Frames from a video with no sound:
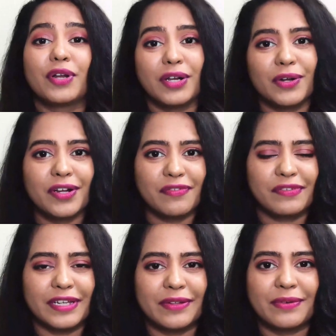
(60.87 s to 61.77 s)
a lot of
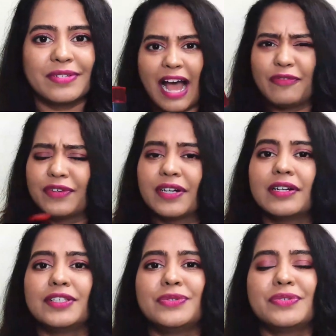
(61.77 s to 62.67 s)
videos.
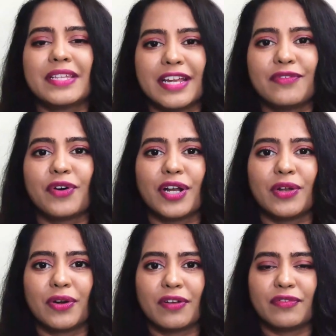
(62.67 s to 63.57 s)
After using it for a
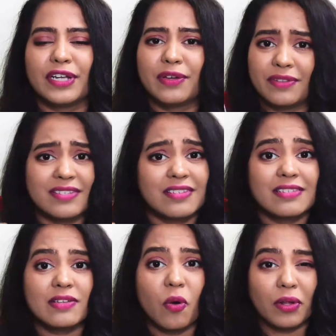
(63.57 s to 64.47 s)
lot of videos, this is
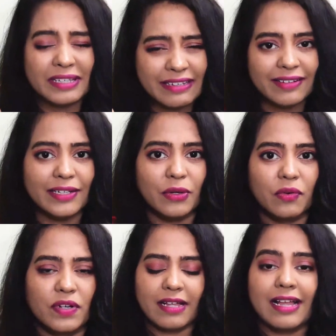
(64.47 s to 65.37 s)
nearly
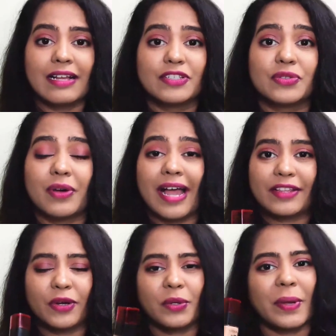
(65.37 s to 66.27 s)
over. So I
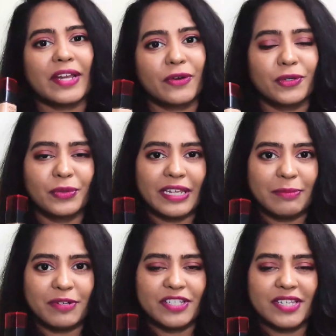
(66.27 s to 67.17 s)
thought, why not to
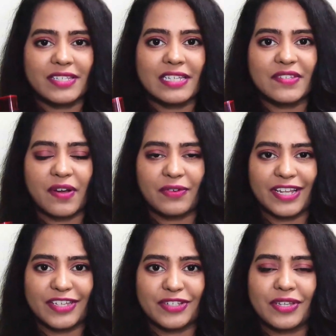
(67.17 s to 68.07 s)
repurchase this
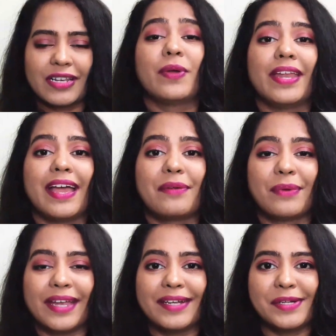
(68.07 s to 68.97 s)
foundation. When I
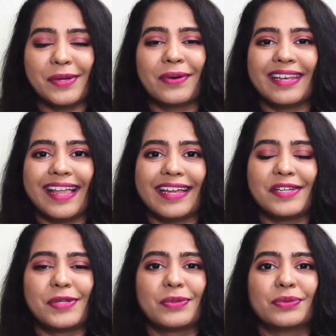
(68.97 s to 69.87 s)
went
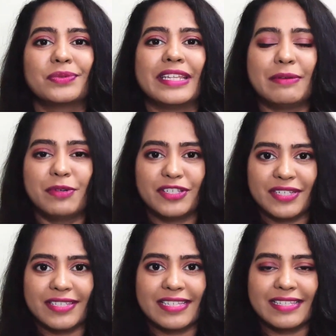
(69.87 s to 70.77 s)
online to
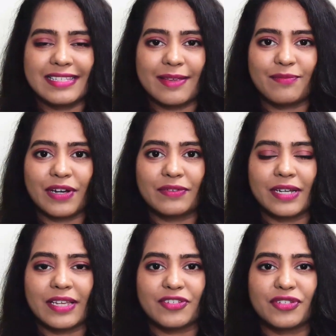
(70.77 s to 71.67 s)
repurchase this same
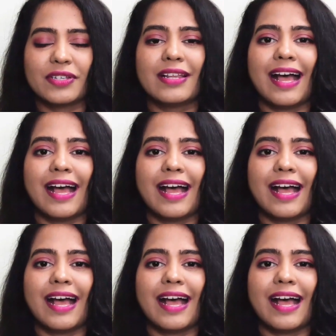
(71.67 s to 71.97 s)
foundation,